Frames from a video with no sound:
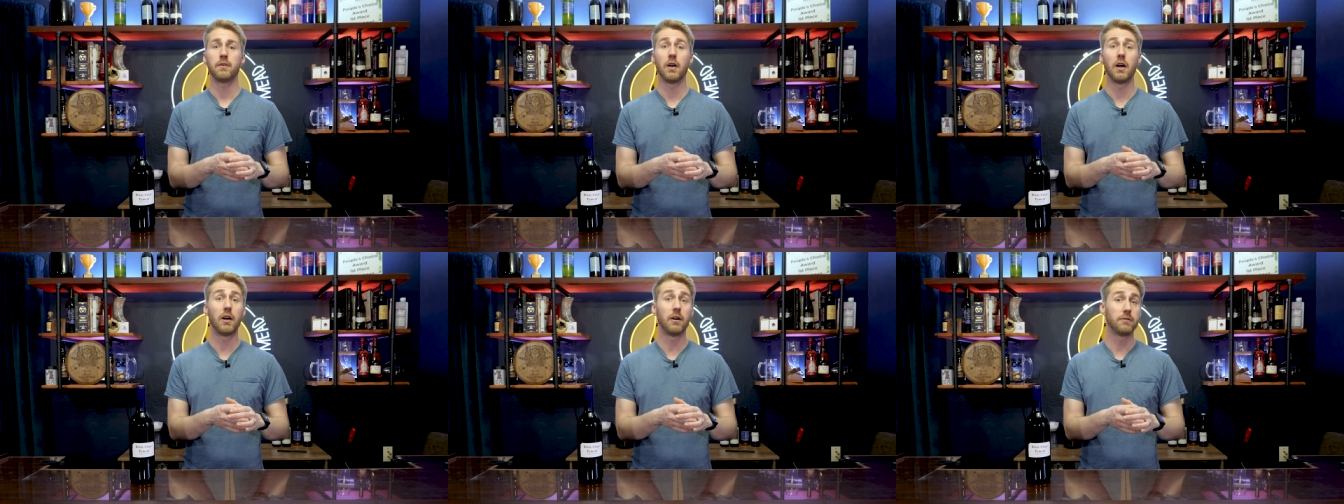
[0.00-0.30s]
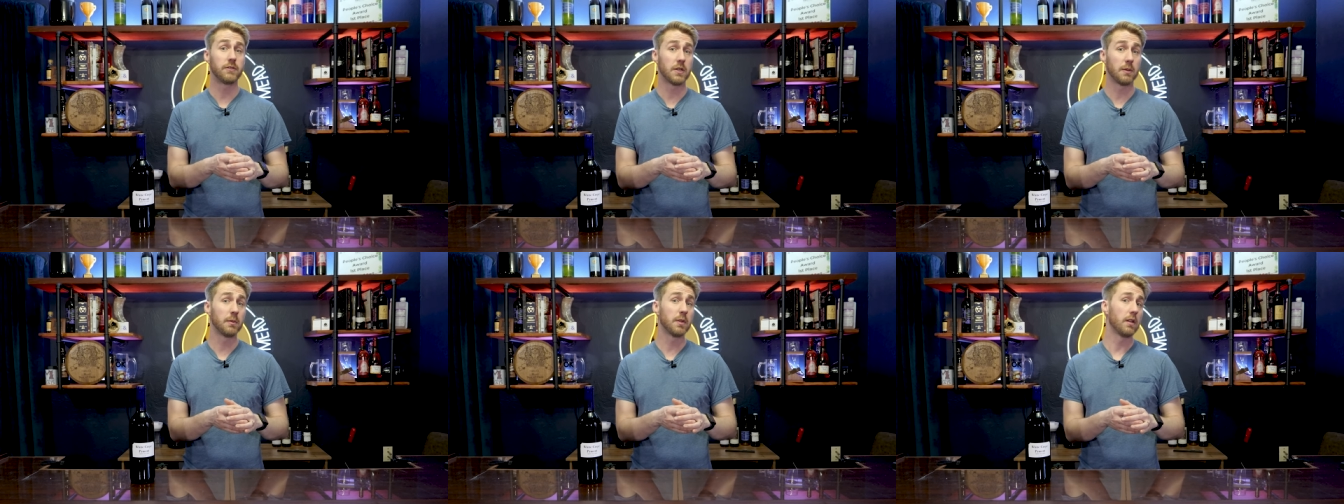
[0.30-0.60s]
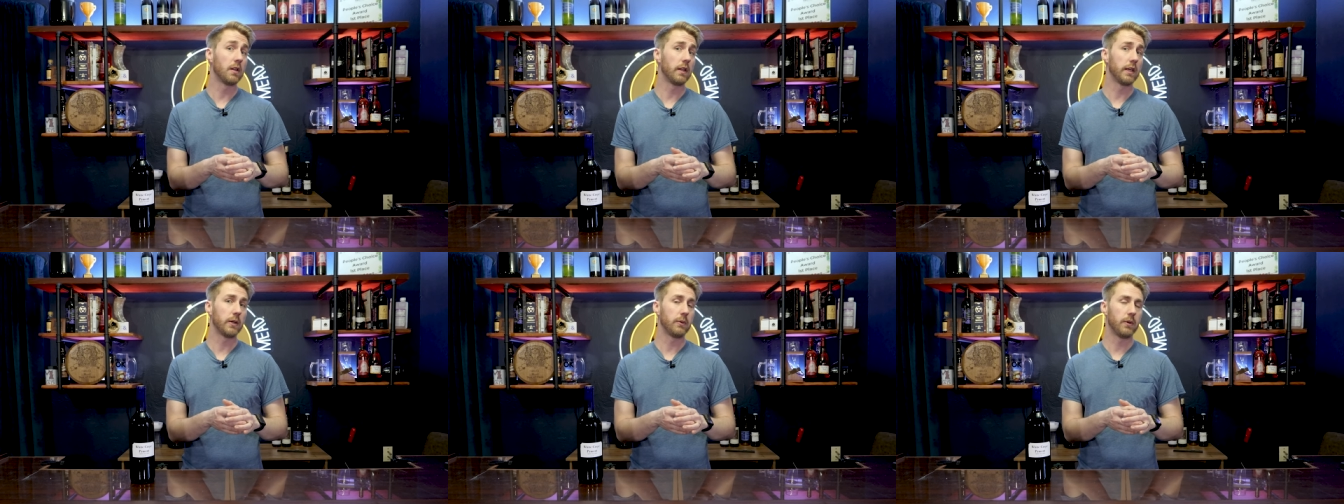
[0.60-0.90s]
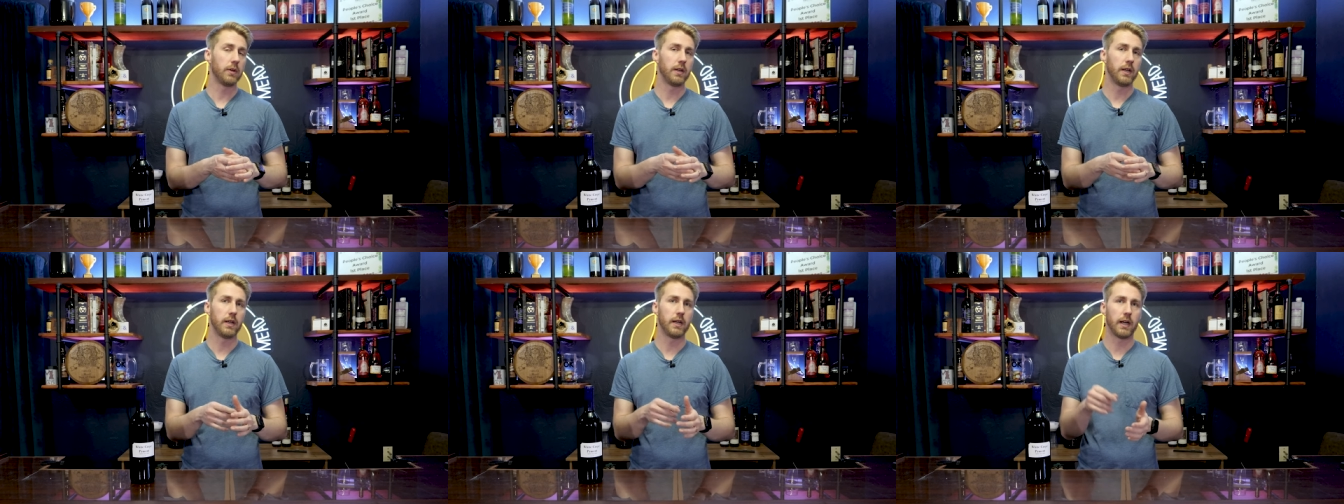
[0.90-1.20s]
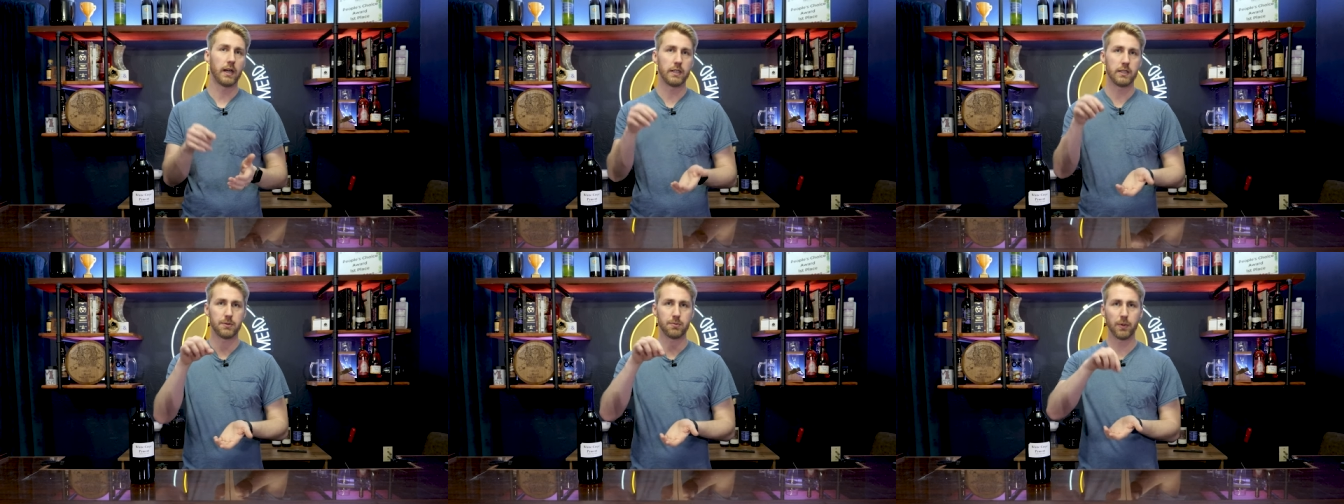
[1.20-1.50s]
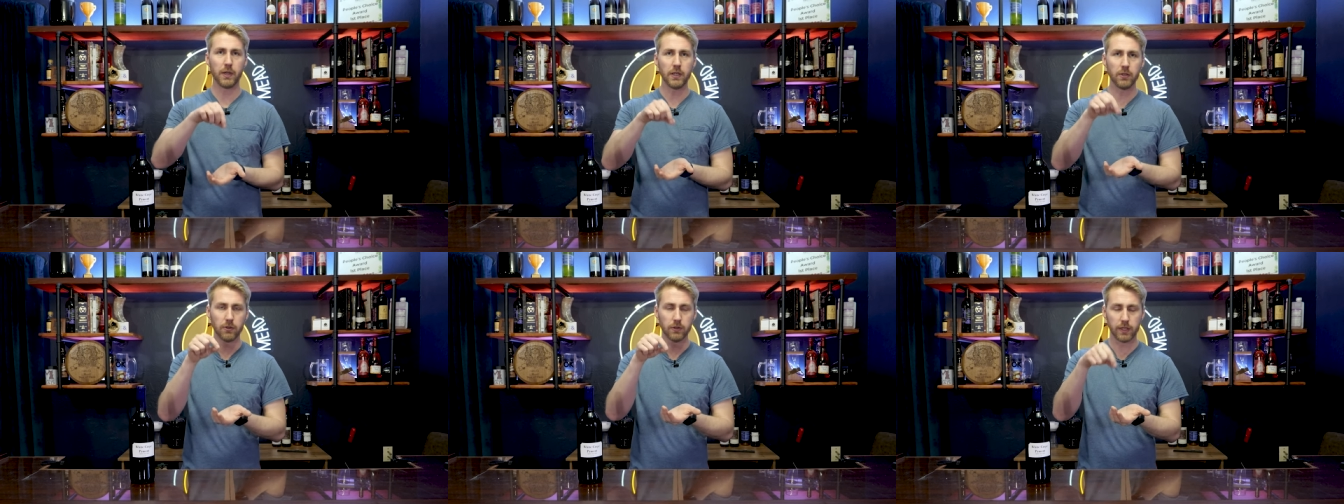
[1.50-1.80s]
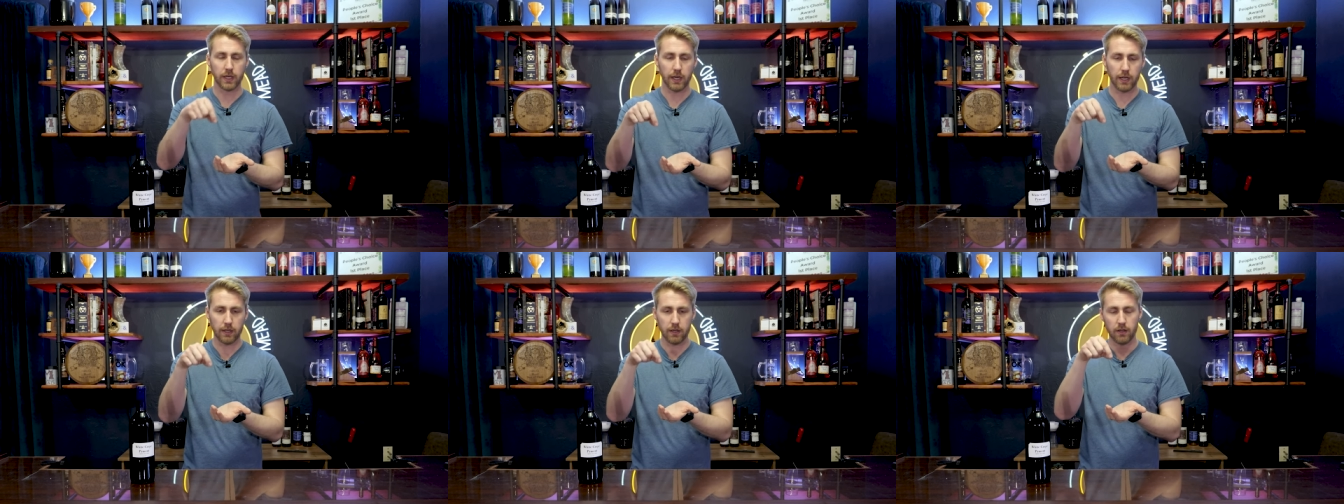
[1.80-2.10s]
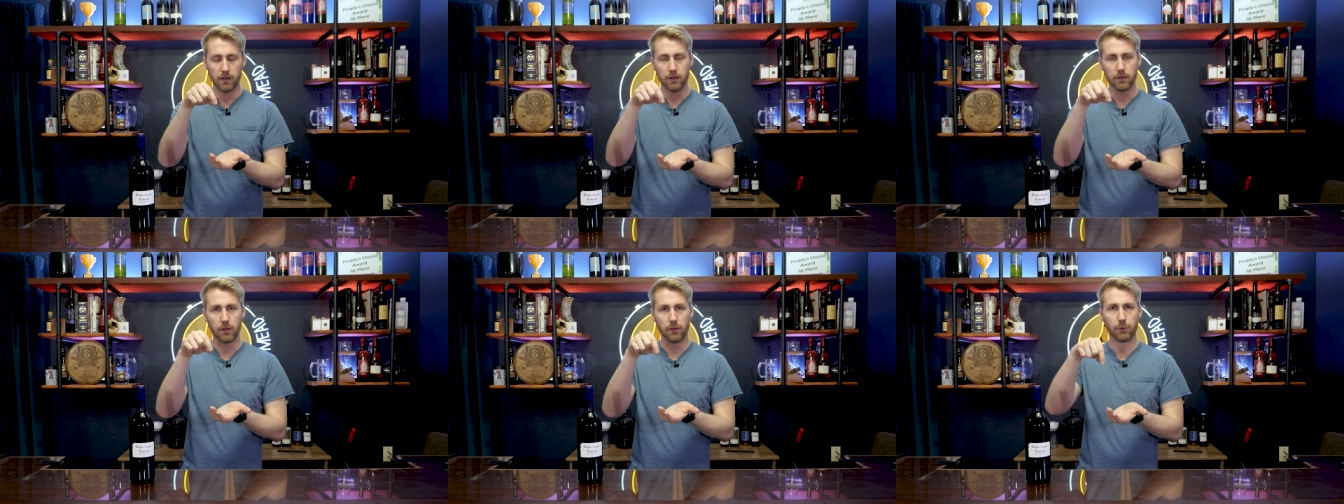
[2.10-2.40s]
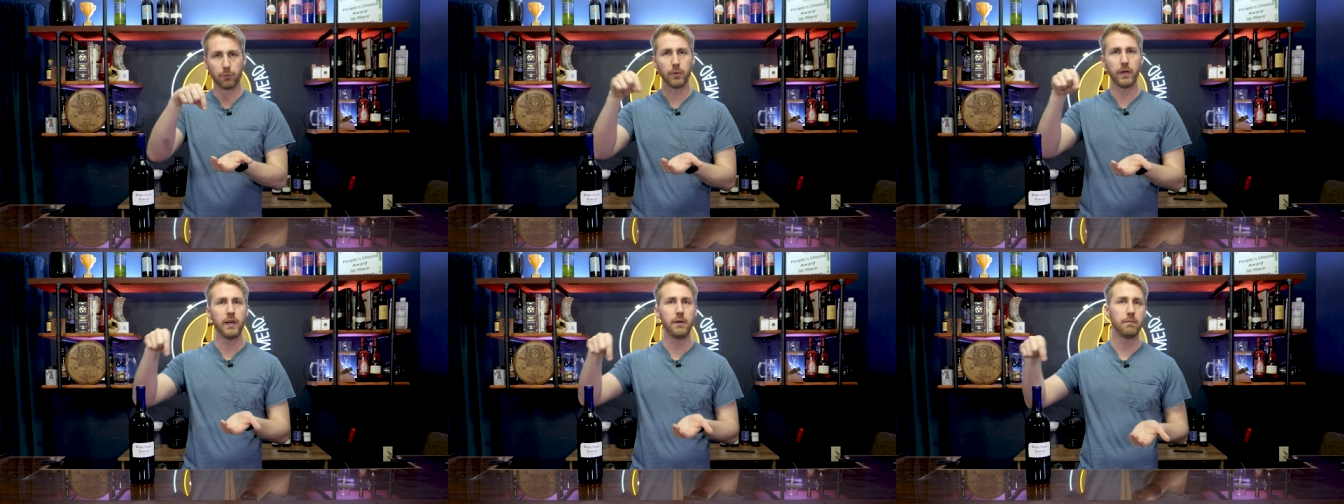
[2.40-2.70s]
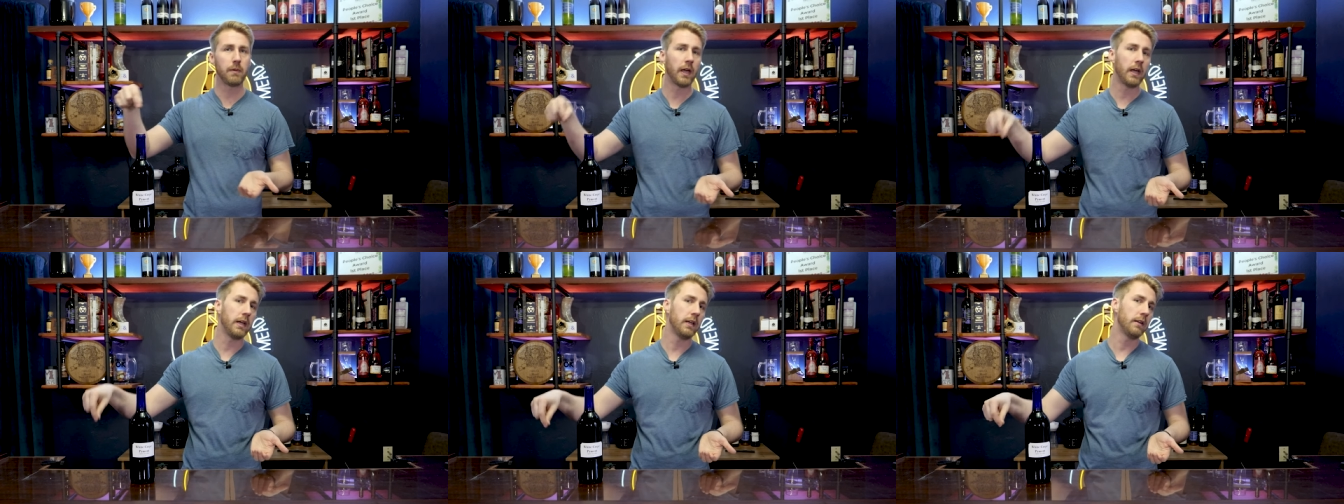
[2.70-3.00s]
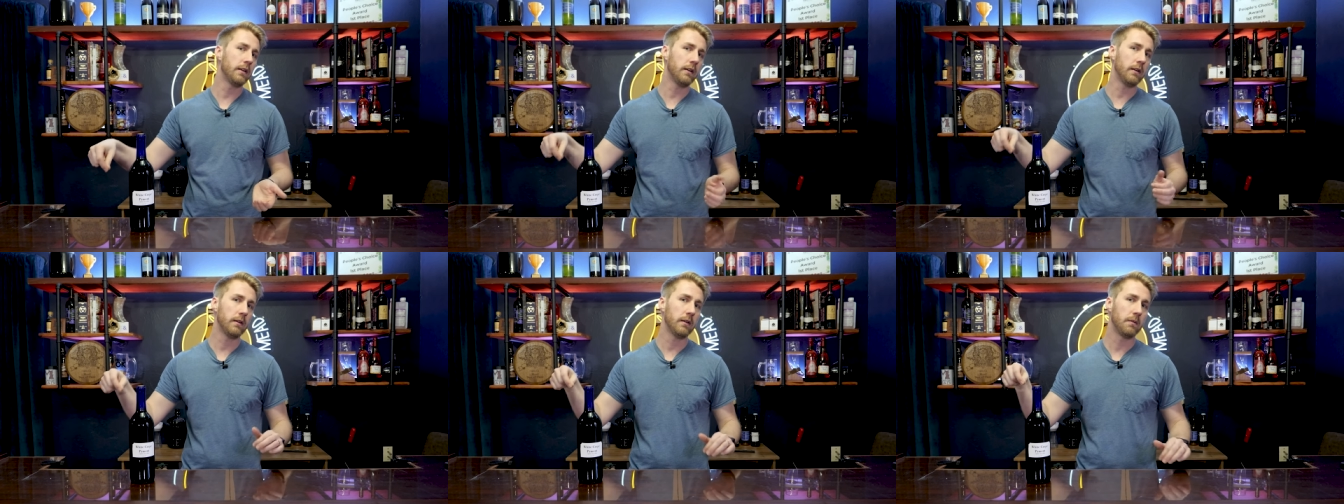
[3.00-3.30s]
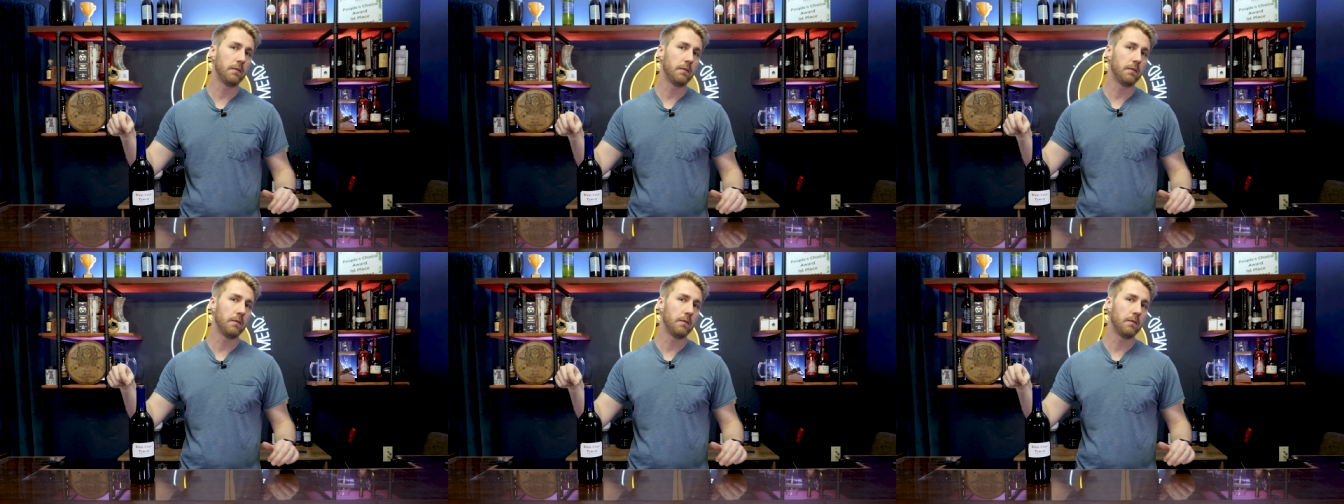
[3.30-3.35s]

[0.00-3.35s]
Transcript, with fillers: of some of the liquid and I sprinkled in the 3 main